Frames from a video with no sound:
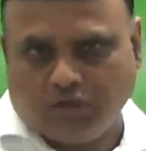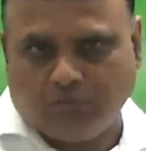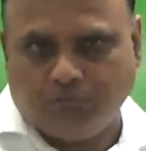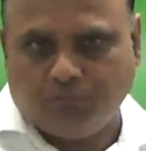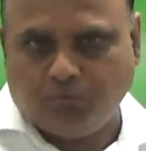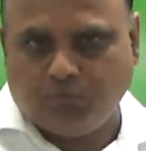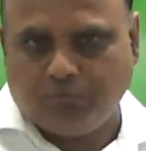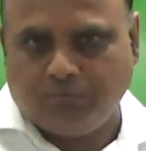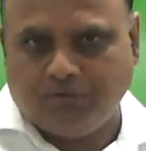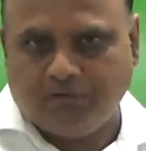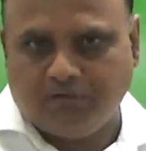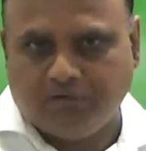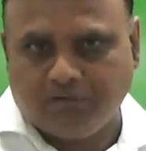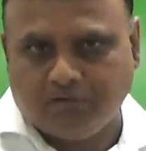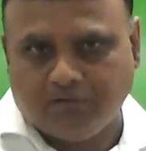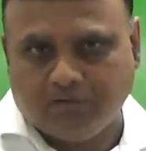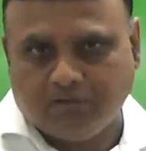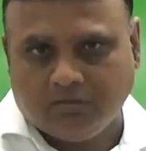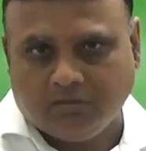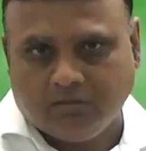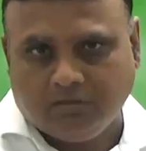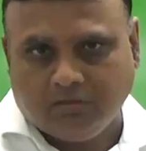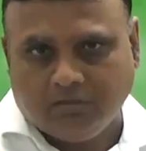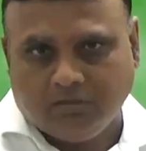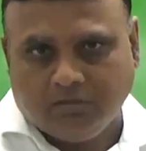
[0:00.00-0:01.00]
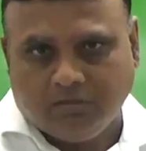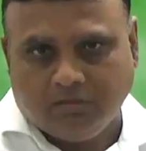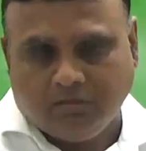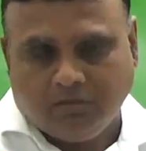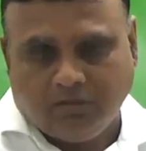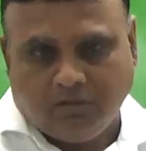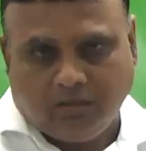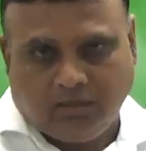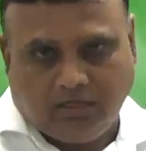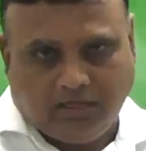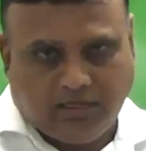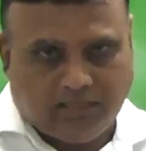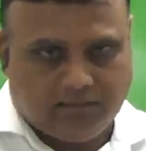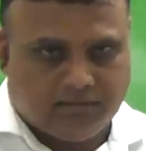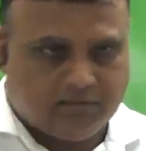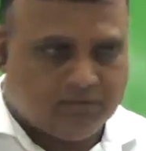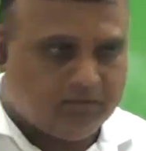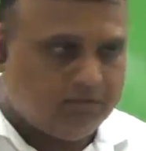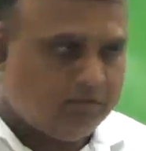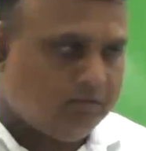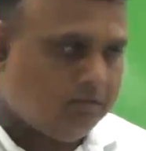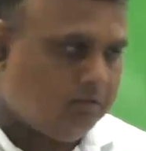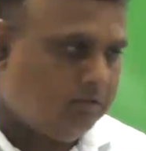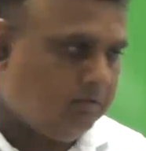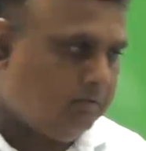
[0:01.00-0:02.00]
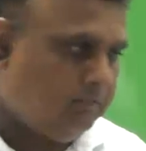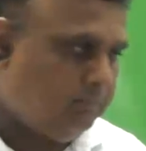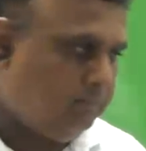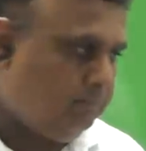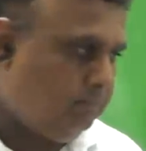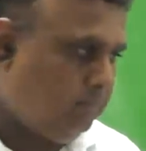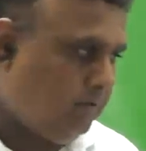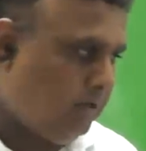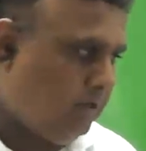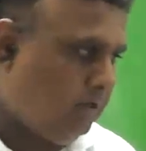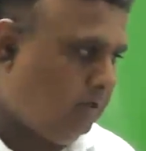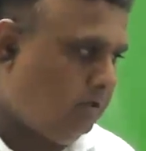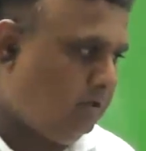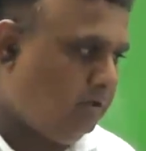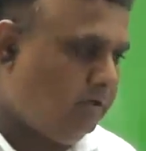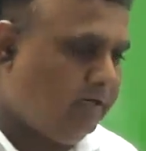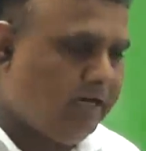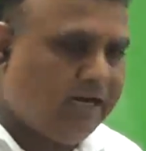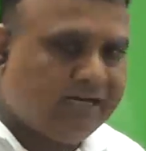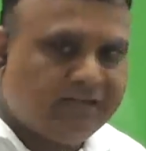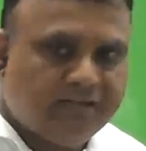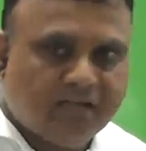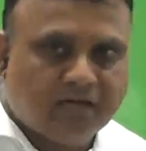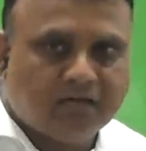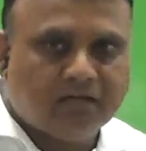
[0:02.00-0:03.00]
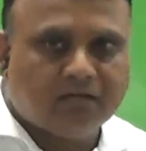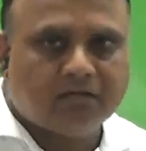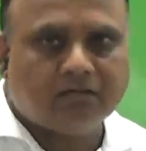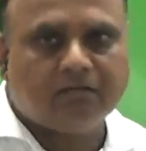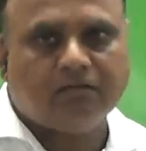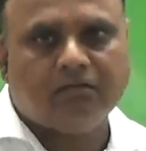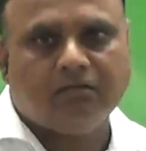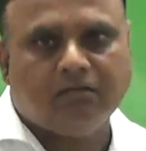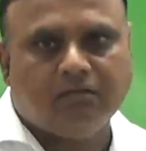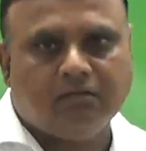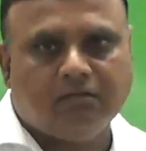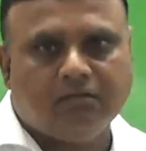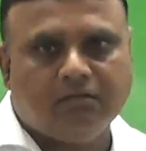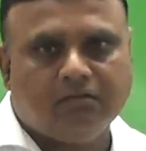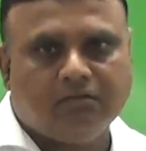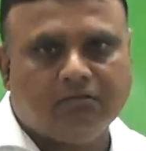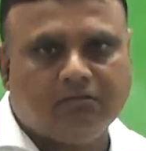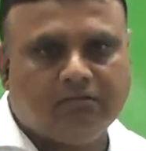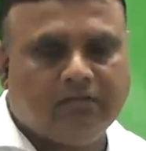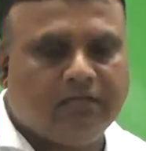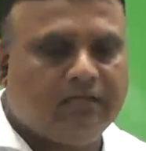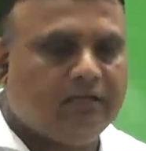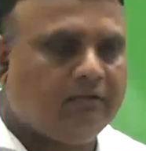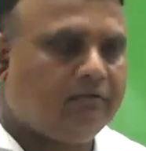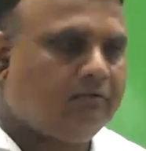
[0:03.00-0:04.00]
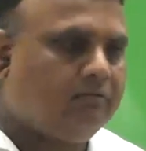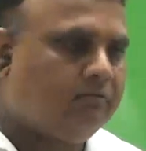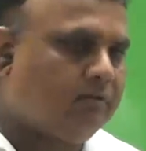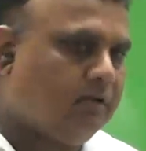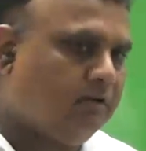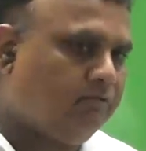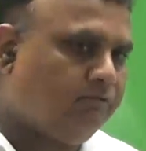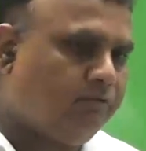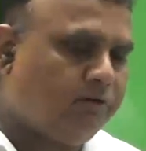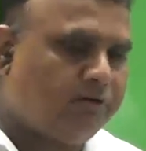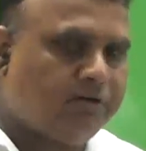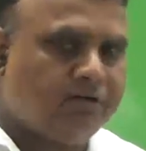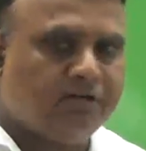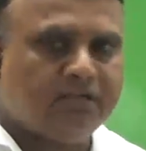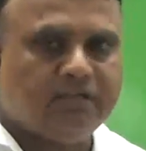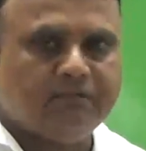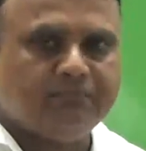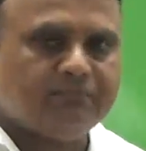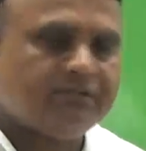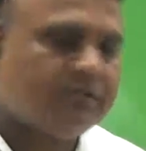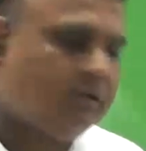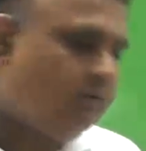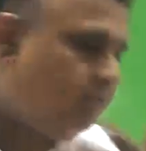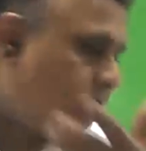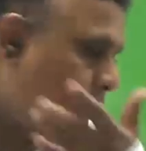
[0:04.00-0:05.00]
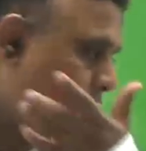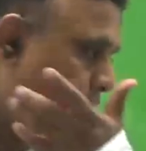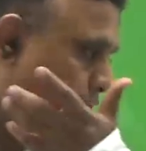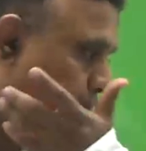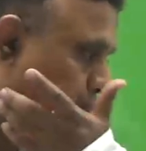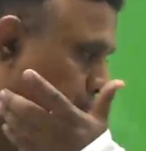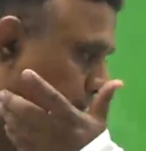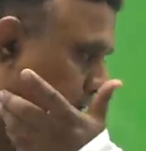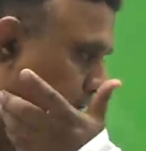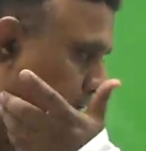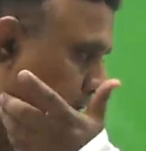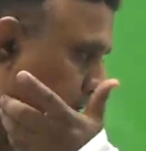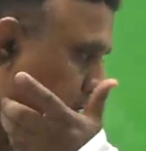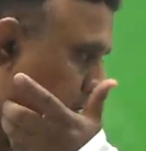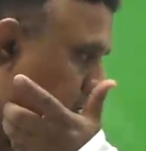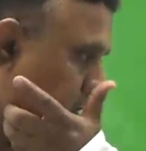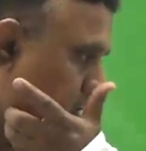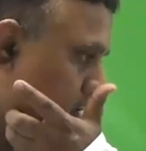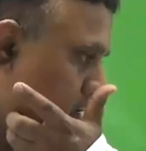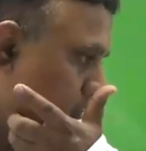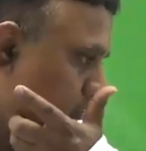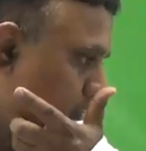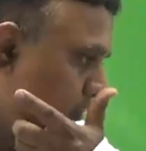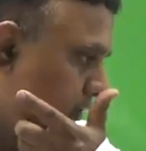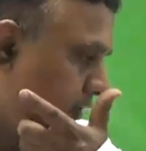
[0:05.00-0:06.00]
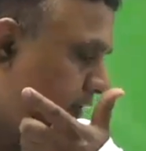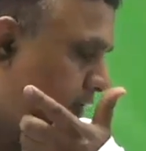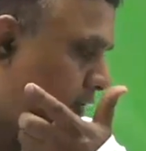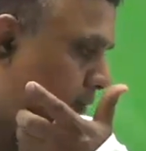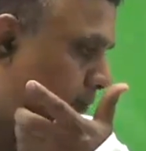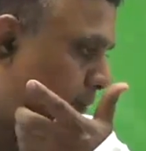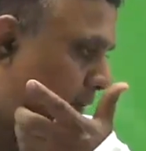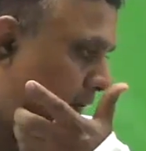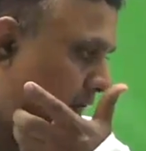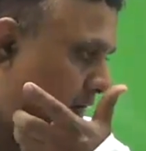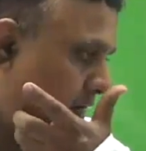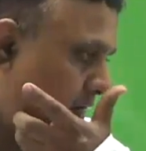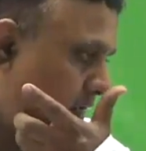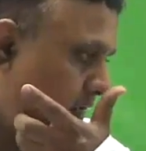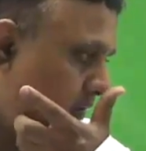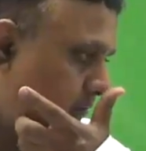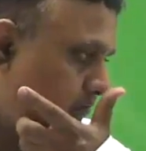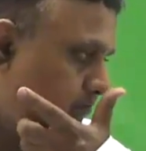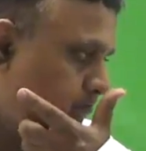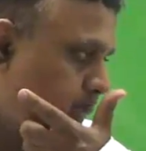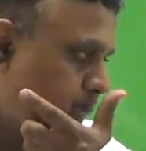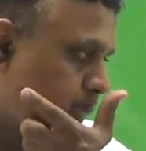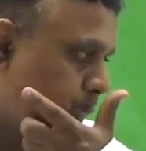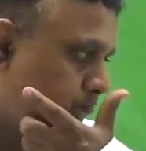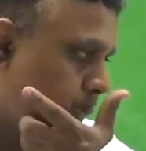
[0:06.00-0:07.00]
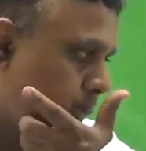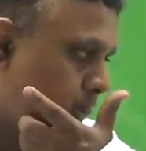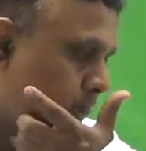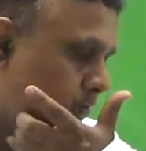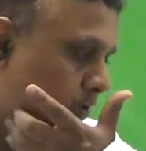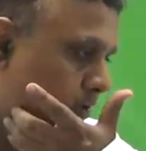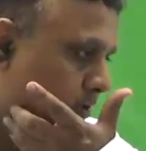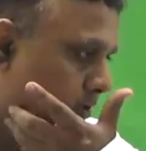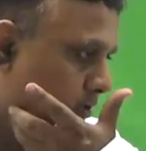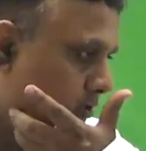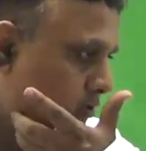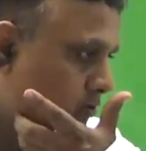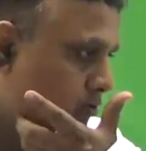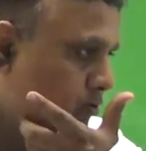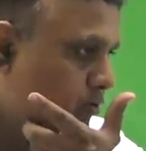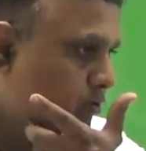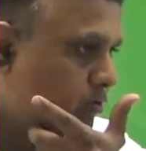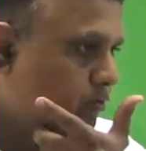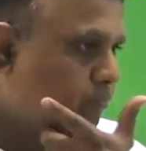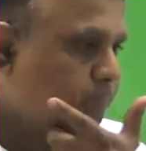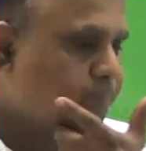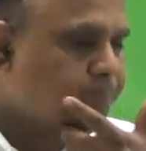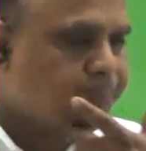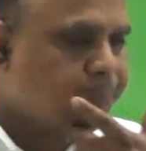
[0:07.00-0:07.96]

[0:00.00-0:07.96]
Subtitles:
movement, and later they converted themselves into a political party. So